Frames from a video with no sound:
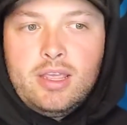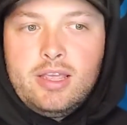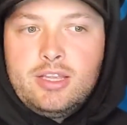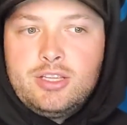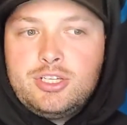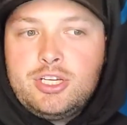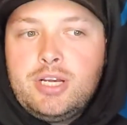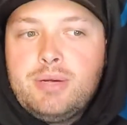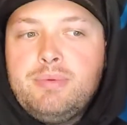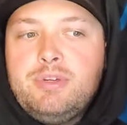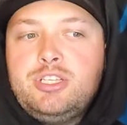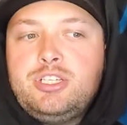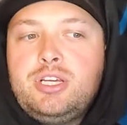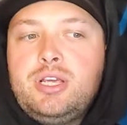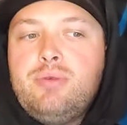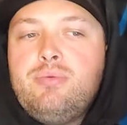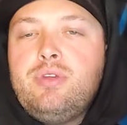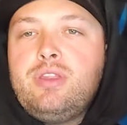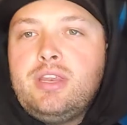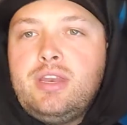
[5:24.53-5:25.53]
Jeremy Chinn
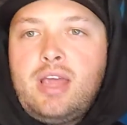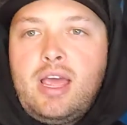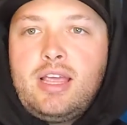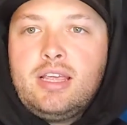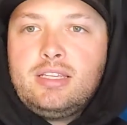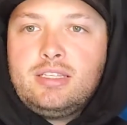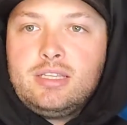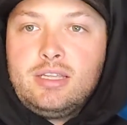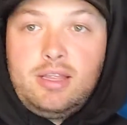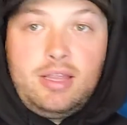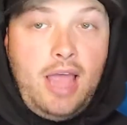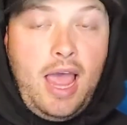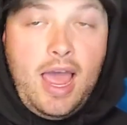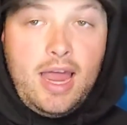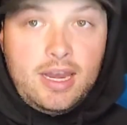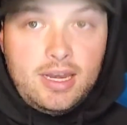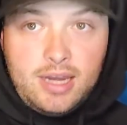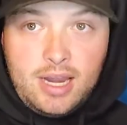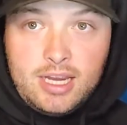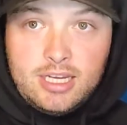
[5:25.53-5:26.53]
with a nice had
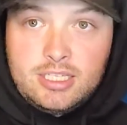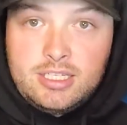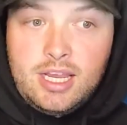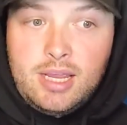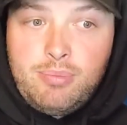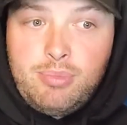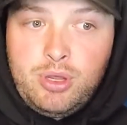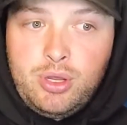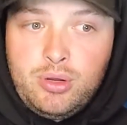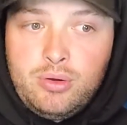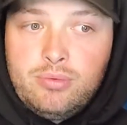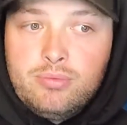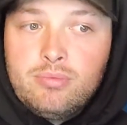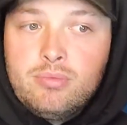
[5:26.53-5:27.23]
a nice debut.